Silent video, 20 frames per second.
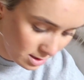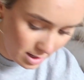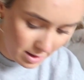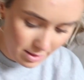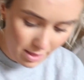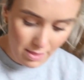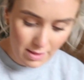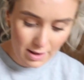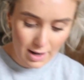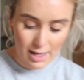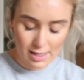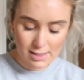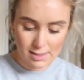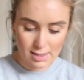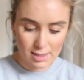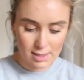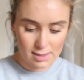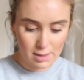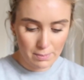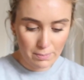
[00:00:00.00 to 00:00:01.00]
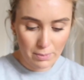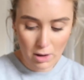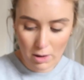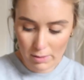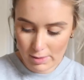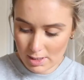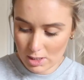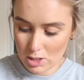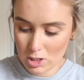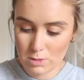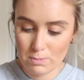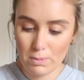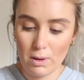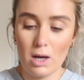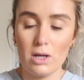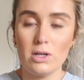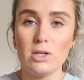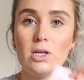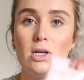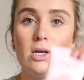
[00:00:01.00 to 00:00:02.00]
And then the last things I bought was I just
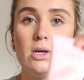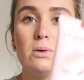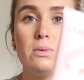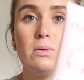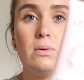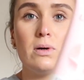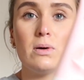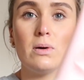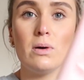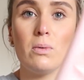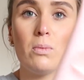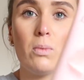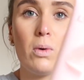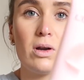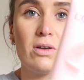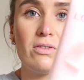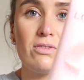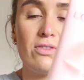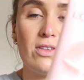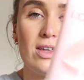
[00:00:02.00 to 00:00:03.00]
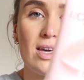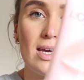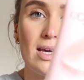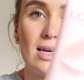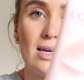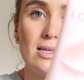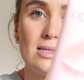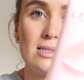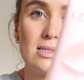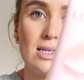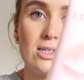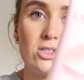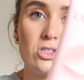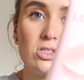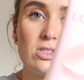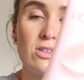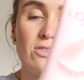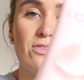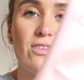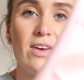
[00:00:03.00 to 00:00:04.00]
bought a new one of these. It's
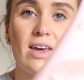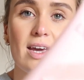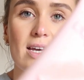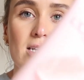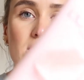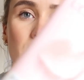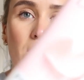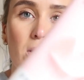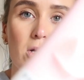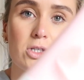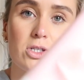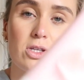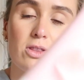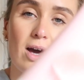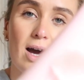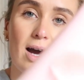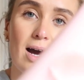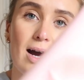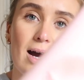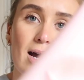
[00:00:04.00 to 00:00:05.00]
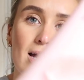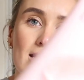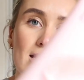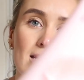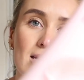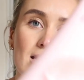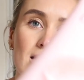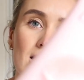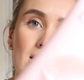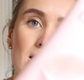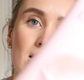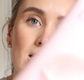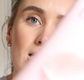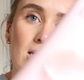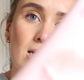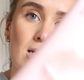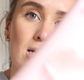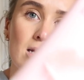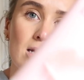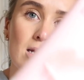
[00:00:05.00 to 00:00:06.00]
just a face wash that I
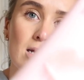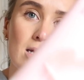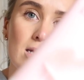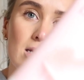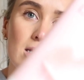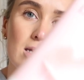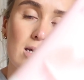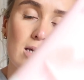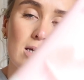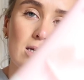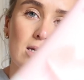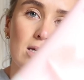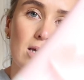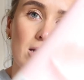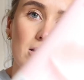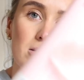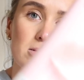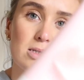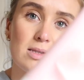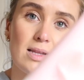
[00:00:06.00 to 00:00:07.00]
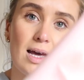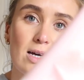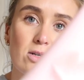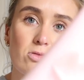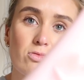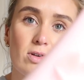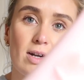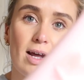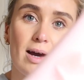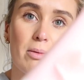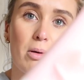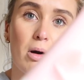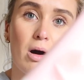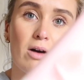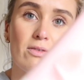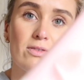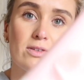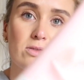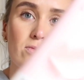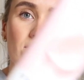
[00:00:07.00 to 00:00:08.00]
use and that I'd run out
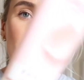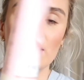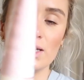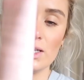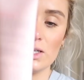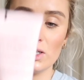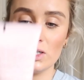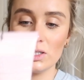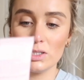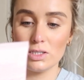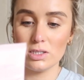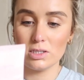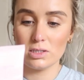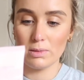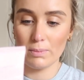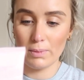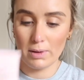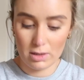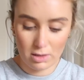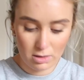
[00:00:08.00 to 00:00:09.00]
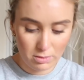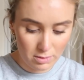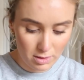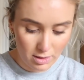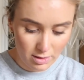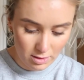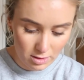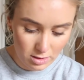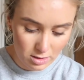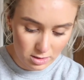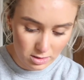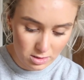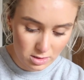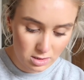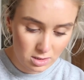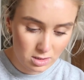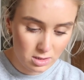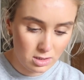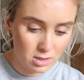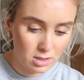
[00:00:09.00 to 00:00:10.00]
of. It's really good. So I bought another one of those.